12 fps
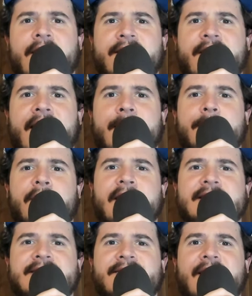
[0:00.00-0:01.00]
to that
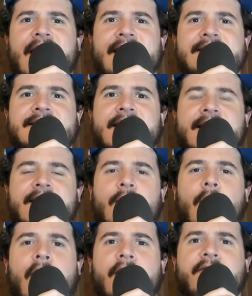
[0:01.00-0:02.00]
impressive last-second
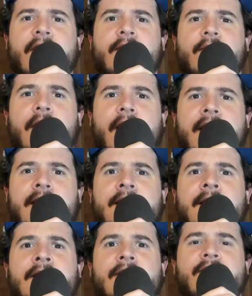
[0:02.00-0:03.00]
qualifying run,
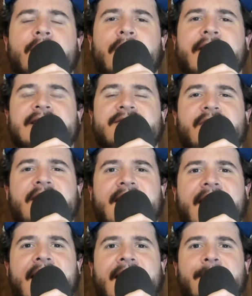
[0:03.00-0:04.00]
from Rinus
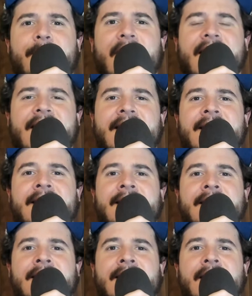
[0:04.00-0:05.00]
VK. It made it
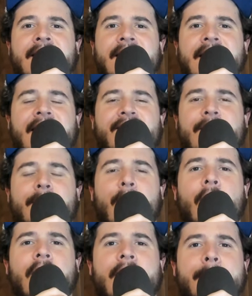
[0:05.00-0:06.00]
even
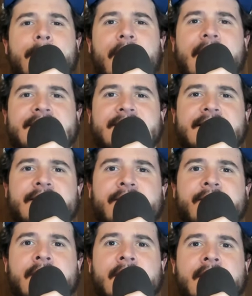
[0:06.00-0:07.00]
more impressive
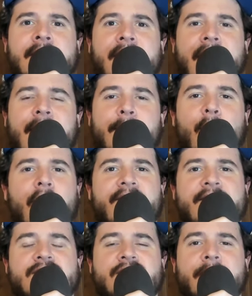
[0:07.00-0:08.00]
and more of
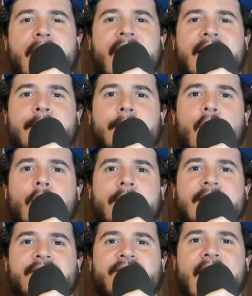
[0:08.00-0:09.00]
a dramatic moment,
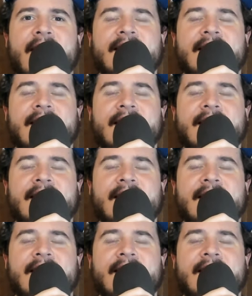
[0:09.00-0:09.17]
the fact